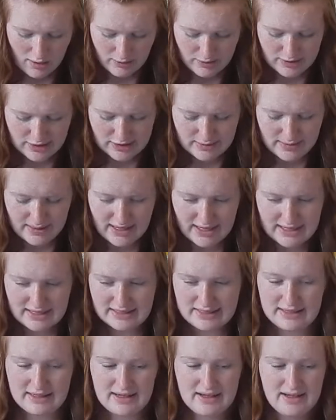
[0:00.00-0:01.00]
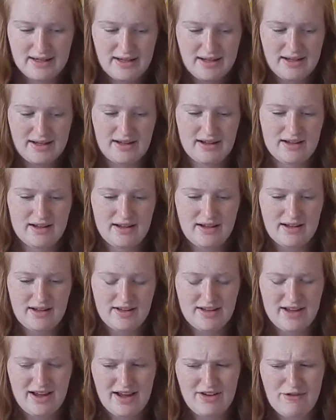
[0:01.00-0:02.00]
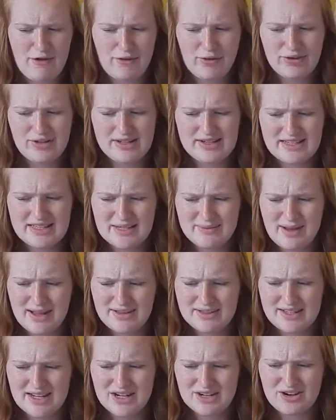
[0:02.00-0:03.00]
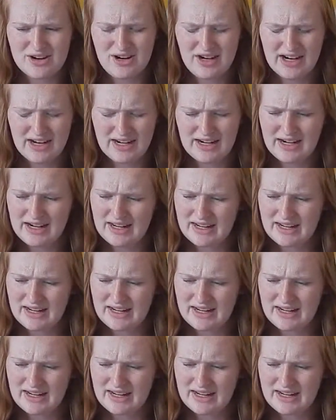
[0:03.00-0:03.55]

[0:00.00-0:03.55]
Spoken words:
Just because, yeah, I've never really seen them outside of Target.